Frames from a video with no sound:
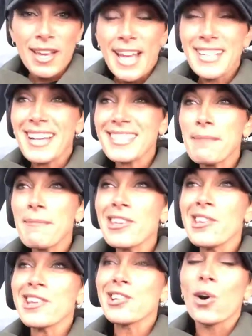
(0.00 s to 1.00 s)
It doesn't
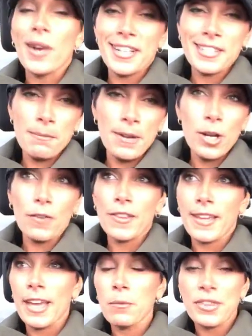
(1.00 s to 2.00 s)
mean you need to go hit somebody over
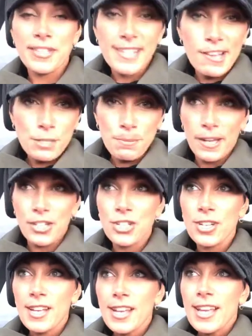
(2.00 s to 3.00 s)
the head with a sales pitch.